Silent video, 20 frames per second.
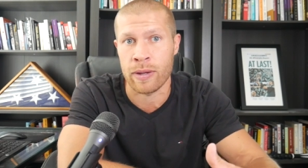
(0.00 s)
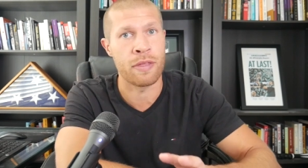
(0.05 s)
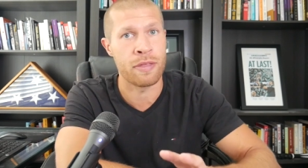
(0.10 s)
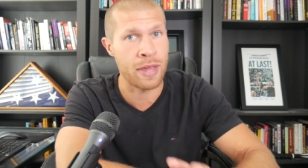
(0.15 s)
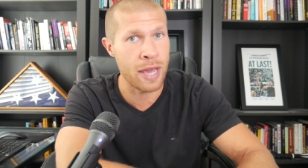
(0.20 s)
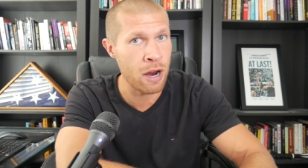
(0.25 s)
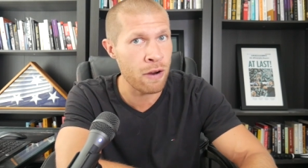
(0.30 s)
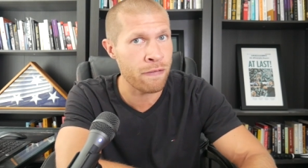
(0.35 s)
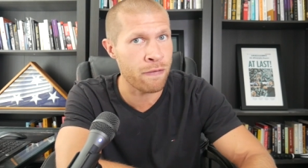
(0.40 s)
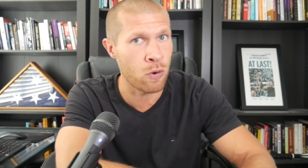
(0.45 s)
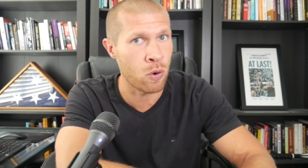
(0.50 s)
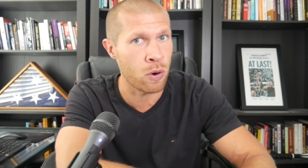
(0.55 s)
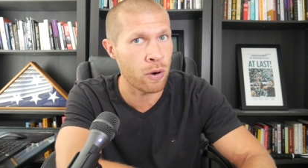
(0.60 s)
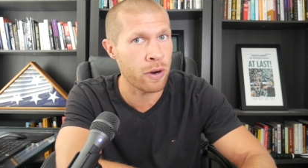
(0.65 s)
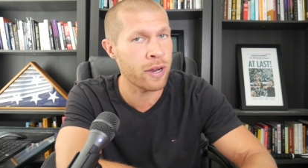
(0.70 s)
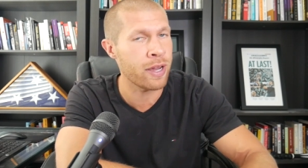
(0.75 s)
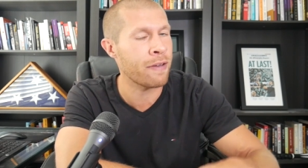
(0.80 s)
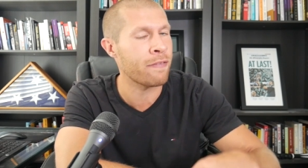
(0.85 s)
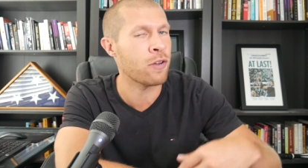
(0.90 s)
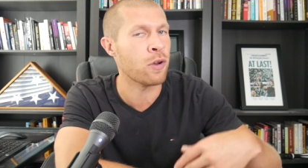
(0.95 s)

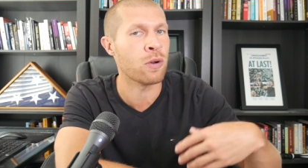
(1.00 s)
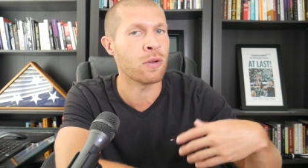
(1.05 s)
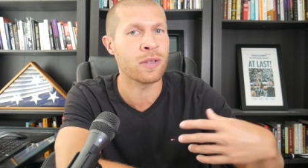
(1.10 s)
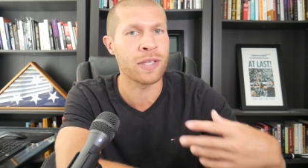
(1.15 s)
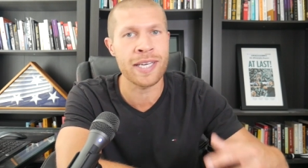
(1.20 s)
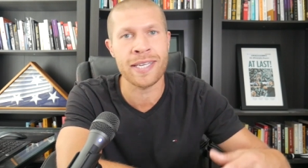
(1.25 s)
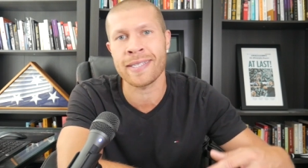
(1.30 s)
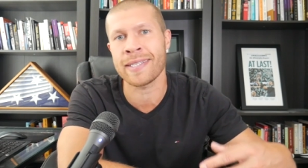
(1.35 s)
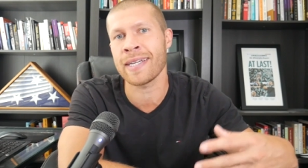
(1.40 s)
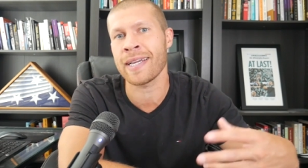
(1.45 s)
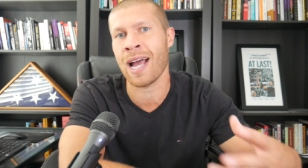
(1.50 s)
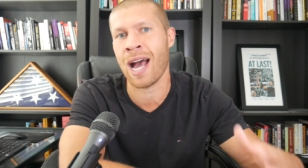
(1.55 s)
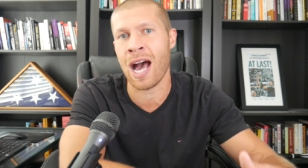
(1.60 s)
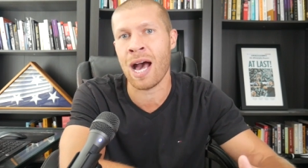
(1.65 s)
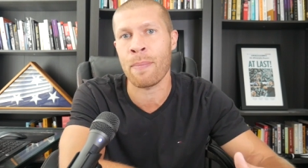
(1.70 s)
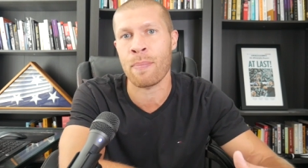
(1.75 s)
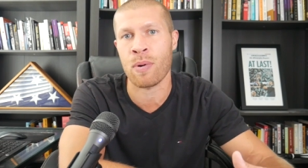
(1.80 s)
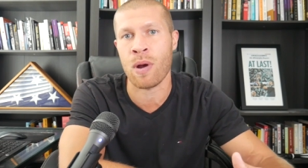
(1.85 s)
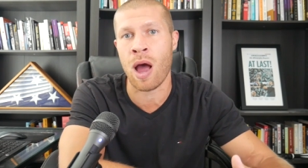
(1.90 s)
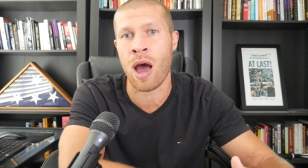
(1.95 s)
Therefore, if you're listing
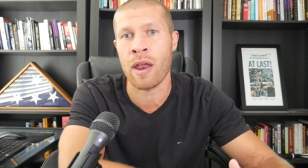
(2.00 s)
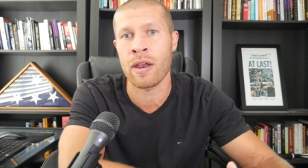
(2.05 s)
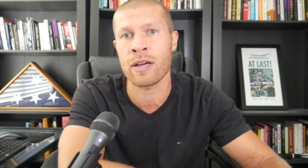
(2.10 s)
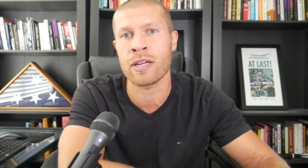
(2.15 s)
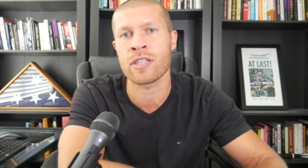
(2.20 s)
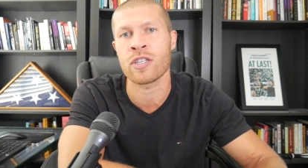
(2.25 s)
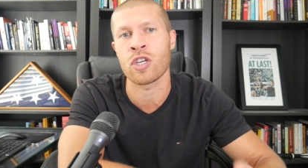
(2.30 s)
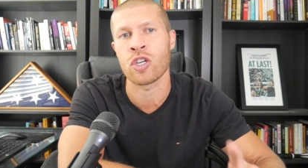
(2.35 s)
hot products,